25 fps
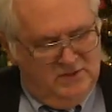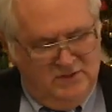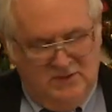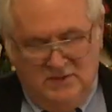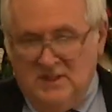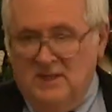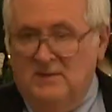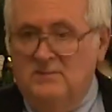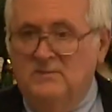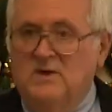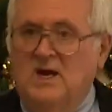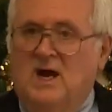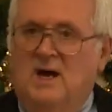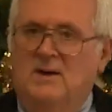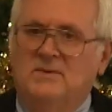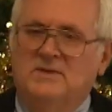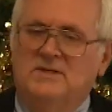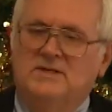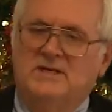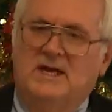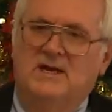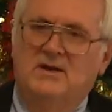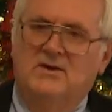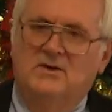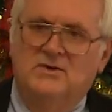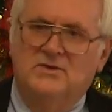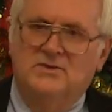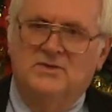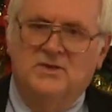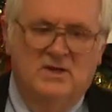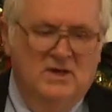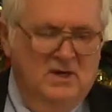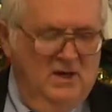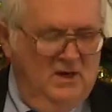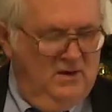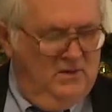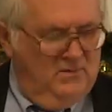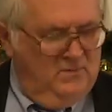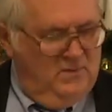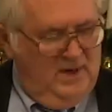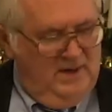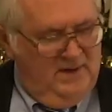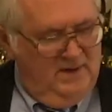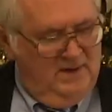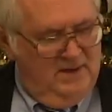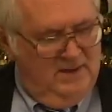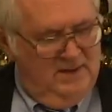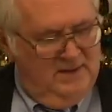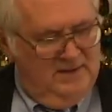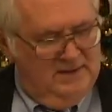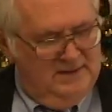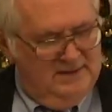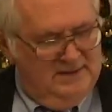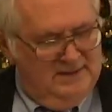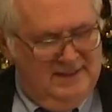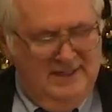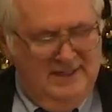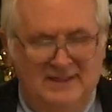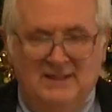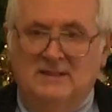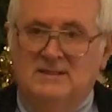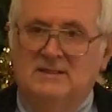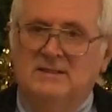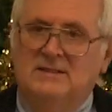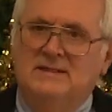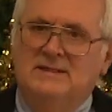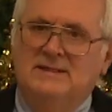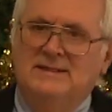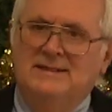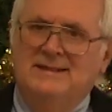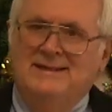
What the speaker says: some commentators kind of,